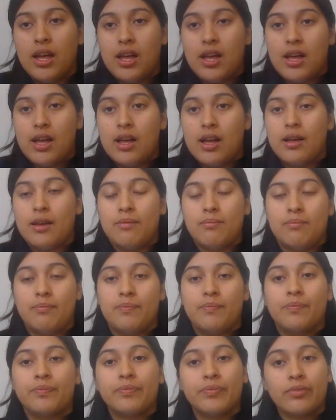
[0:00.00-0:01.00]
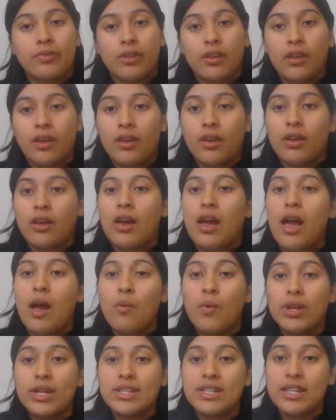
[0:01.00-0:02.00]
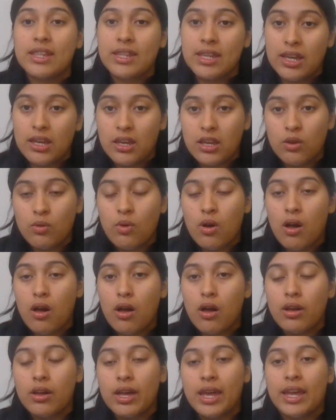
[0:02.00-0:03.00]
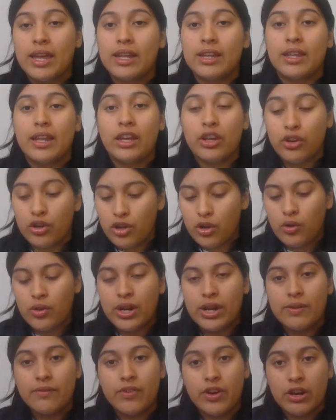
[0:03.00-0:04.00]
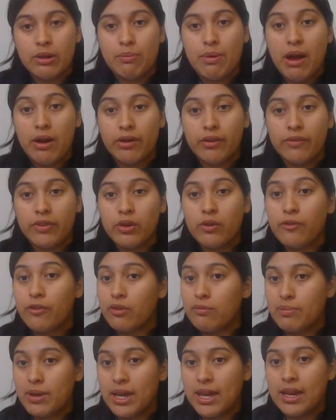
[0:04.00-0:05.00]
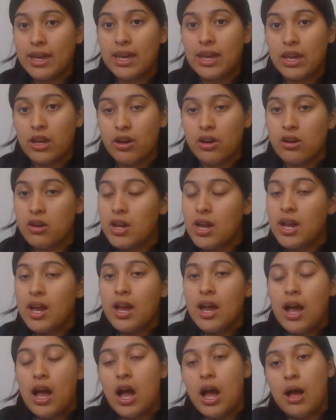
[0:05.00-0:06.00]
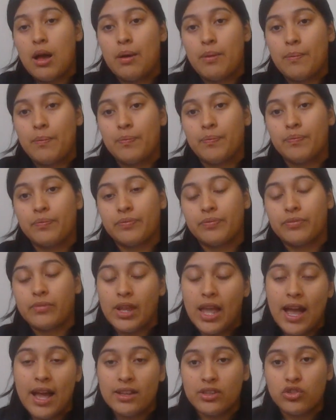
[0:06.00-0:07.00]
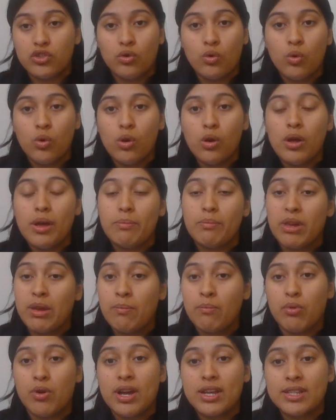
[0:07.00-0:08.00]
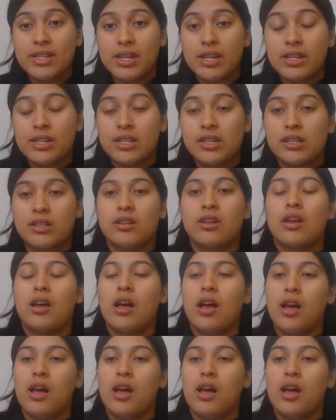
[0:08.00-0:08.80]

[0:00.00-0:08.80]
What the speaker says: Um, I wanted to thank you all and let you know that I'm very proud of you for being here at school and being present